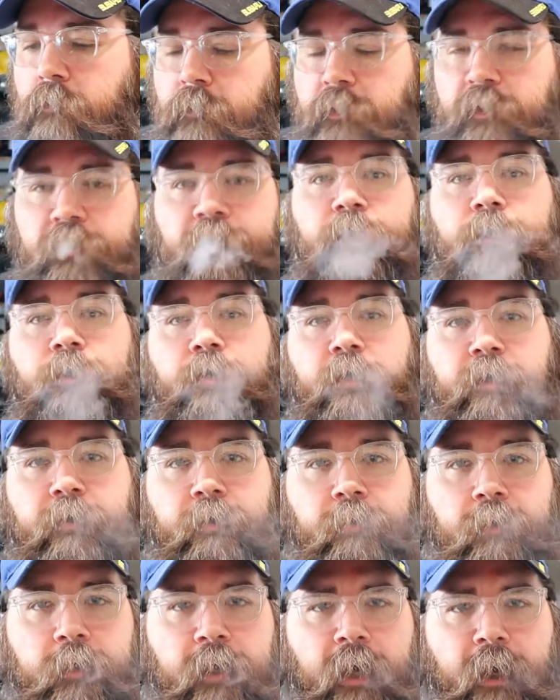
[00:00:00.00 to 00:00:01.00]
This turned
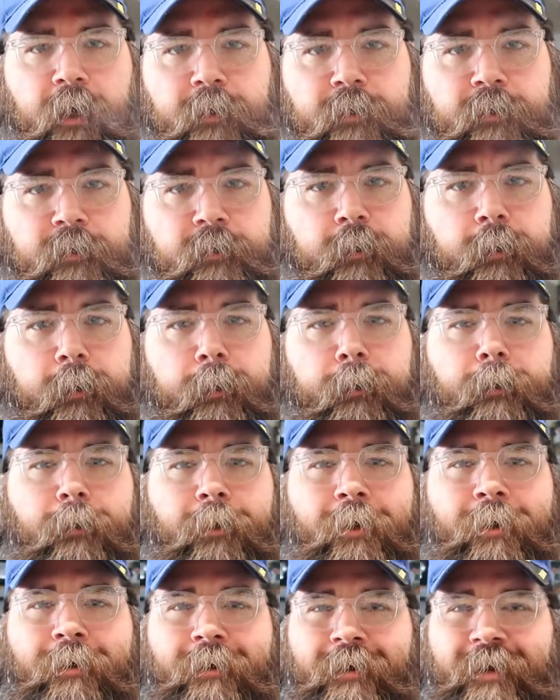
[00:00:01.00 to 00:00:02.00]
into a nice
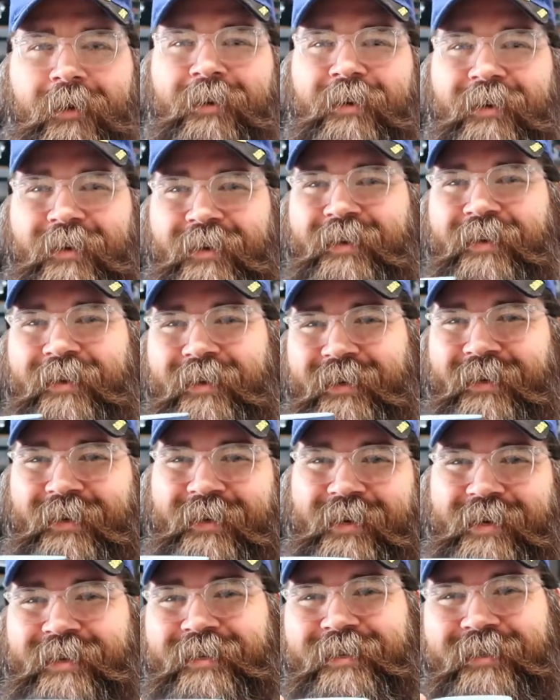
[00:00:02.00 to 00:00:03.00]

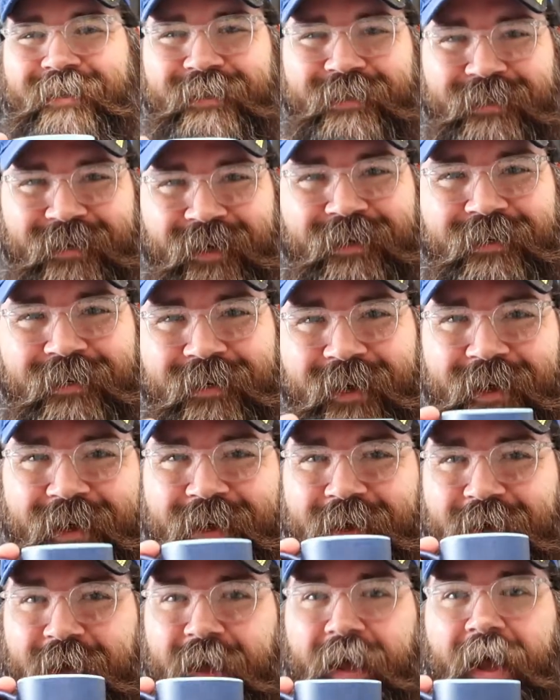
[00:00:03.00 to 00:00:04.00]
easy
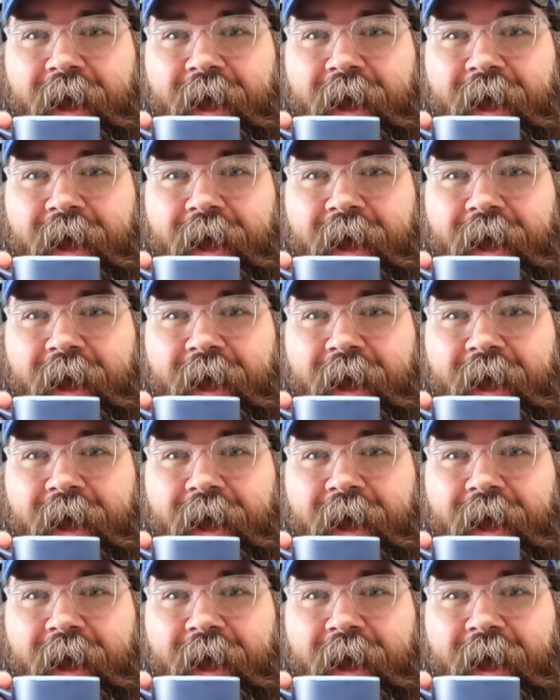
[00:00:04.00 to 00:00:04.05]
Sunday.